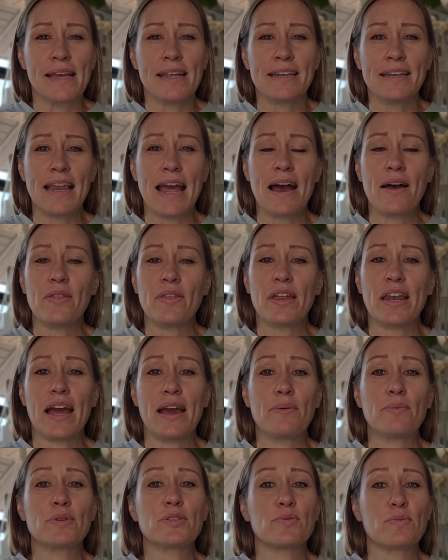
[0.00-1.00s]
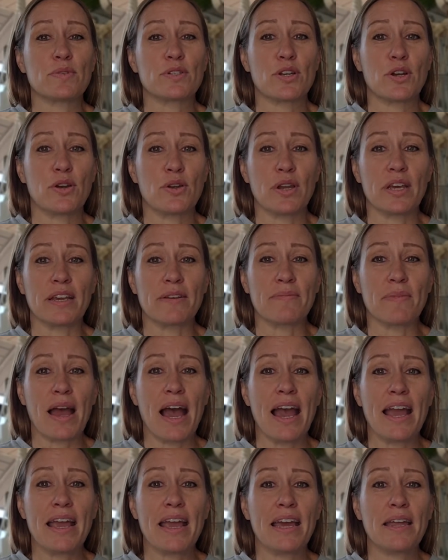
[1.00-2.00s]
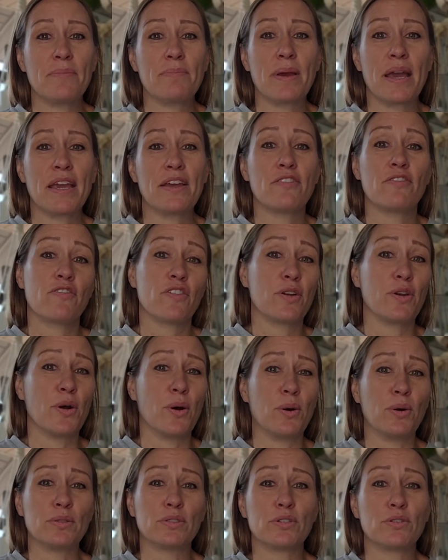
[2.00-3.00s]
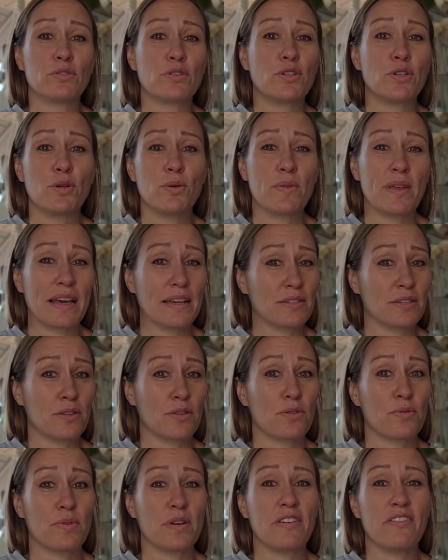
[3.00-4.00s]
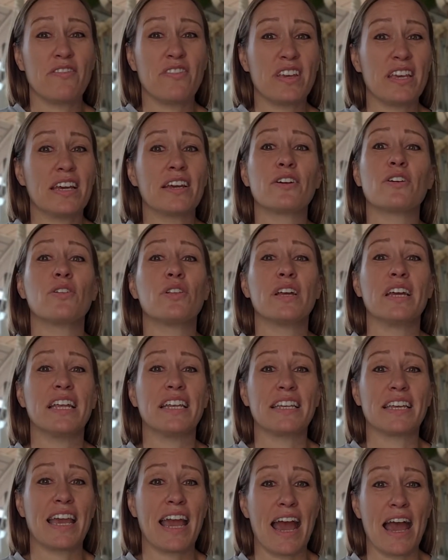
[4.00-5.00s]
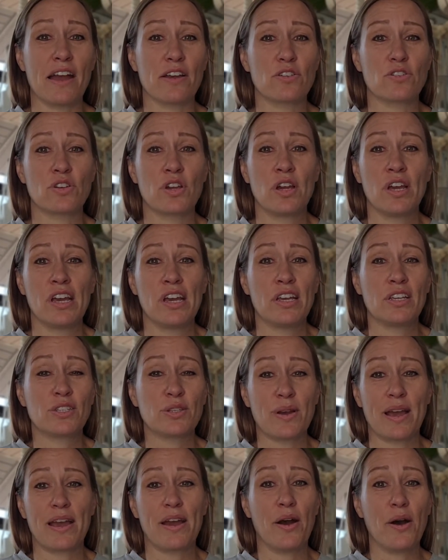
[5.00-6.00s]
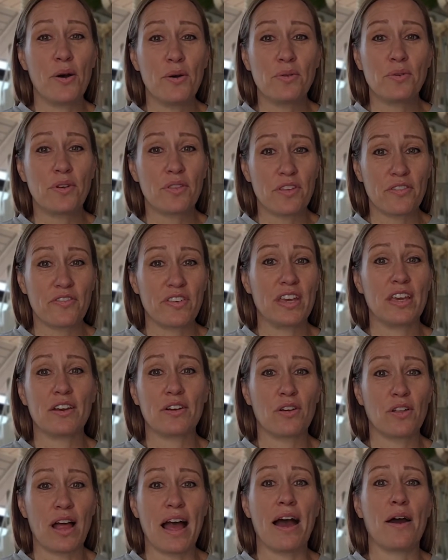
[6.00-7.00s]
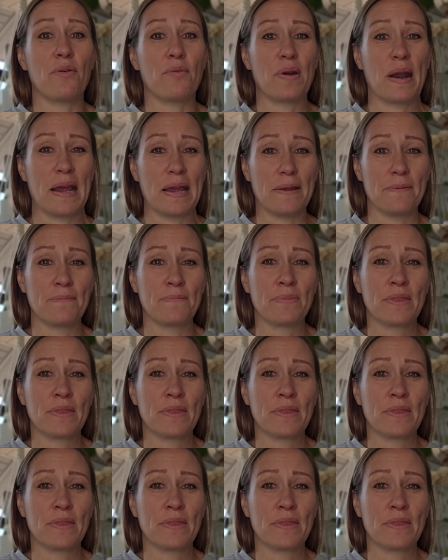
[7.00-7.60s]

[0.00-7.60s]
Now that I was returning, I had paid for an older 2003 vehicle in cash, so I owned the vehicle outright.